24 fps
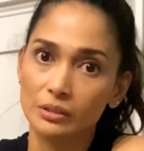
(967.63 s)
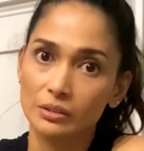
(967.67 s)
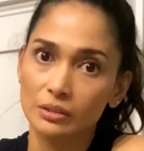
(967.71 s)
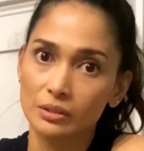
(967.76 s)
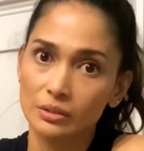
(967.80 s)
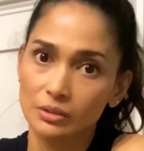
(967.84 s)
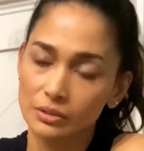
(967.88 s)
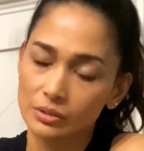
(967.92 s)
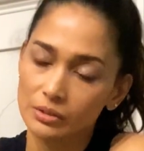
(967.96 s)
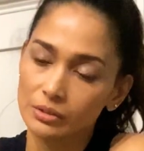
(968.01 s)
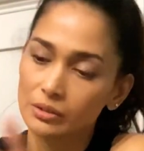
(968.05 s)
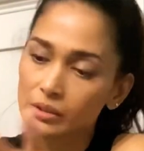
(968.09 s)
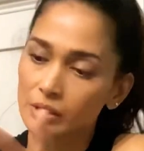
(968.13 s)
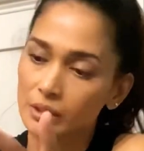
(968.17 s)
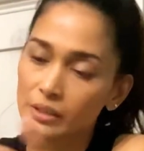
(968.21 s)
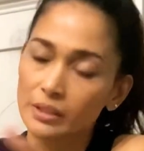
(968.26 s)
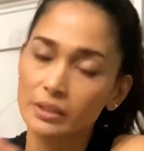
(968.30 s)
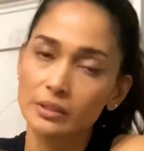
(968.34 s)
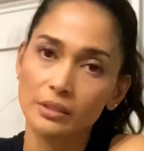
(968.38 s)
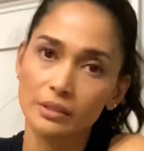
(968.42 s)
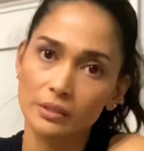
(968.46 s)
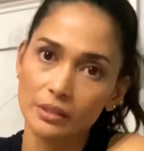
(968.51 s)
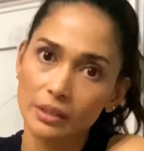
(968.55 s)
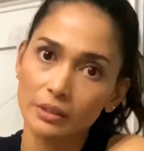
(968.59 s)
because it
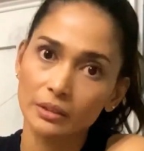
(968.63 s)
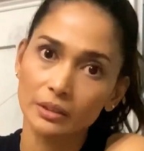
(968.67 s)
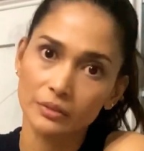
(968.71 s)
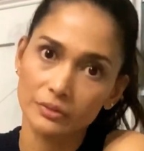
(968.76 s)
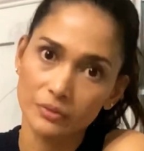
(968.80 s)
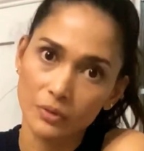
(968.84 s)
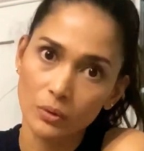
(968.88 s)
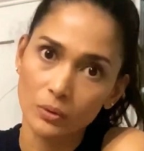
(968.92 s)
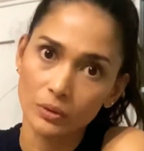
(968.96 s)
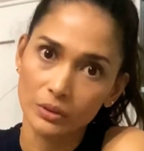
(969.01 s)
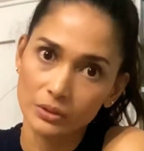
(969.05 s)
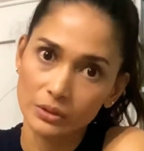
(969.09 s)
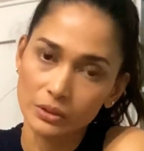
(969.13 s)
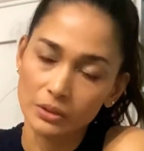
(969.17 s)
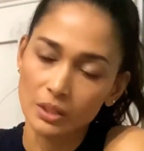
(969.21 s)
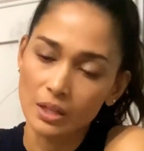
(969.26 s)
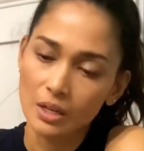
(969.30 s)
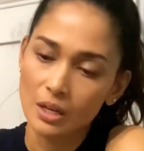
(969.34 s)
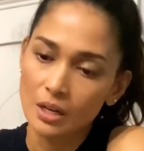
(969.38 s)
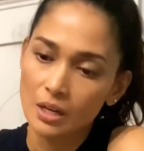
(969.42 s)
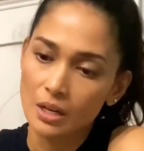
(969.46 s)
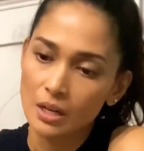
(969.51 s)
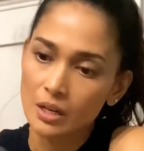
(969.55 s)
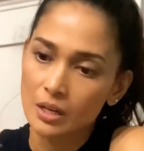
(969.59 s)
is a deadly force.
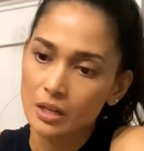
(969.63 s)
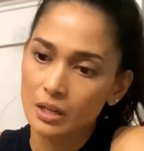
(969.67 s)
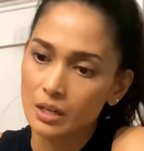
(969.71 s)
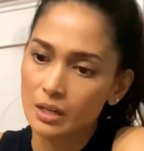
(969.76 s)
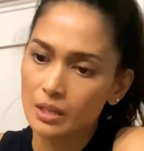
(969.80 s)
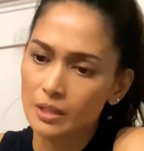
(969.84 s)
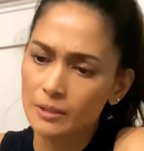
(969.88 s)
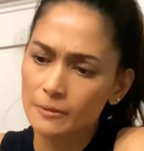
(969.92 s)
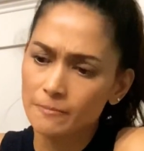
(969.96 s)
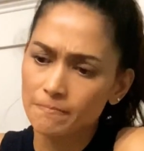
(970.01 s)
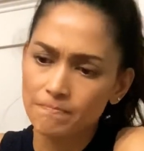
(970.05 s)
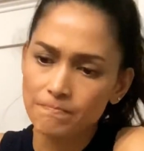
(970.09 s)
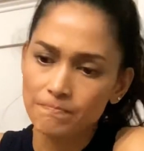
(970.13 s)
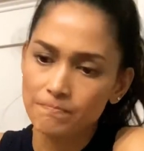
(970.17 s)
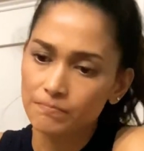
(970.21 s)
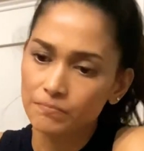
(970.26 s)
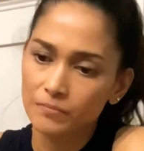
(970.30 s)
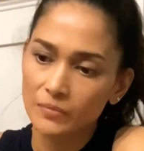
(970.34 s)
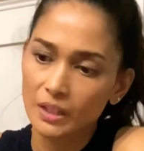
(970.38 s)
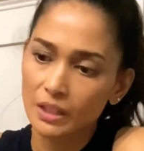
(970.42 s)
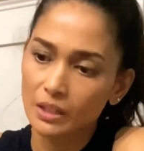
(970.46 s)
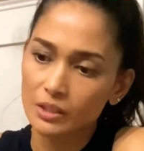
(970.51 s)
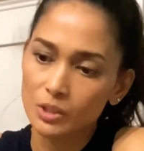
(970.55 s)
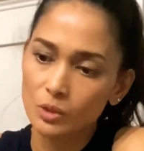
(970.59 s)

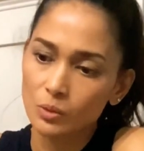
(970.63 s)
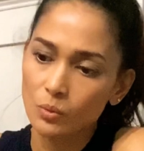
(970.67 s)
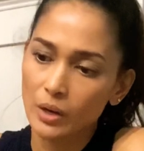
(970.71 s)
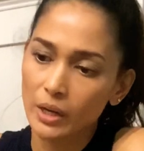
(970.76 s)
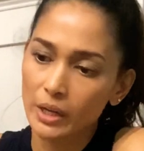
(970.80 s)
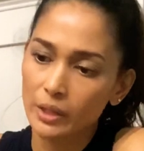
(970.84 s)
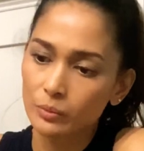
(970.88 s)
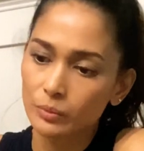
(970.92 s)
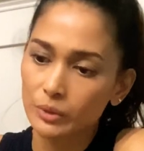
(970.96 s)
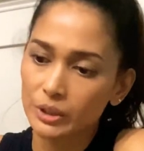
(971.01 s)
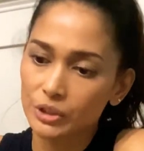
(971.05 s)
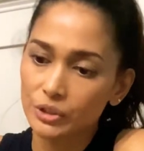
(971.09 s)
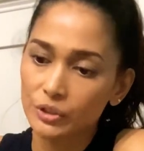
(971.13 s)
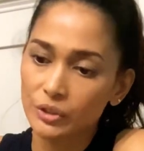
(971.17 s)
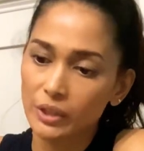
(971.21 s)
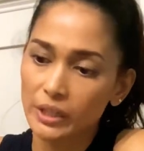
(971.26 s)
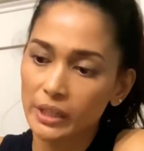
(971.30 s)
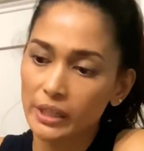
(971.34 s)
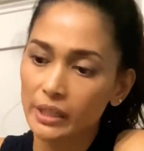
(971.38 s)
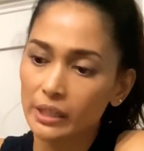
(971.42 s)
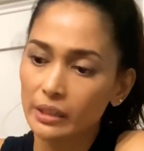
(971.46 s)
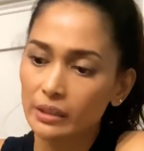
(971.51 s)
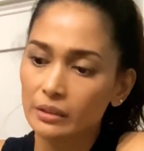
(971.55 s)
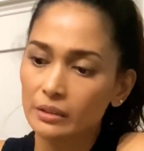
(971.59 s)
That's why we
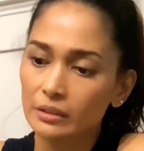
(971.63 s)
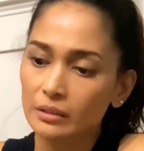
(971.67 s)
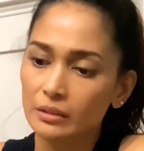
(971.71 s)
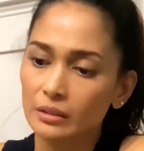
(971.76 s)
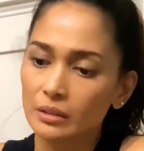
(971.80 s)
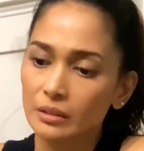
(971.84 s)
train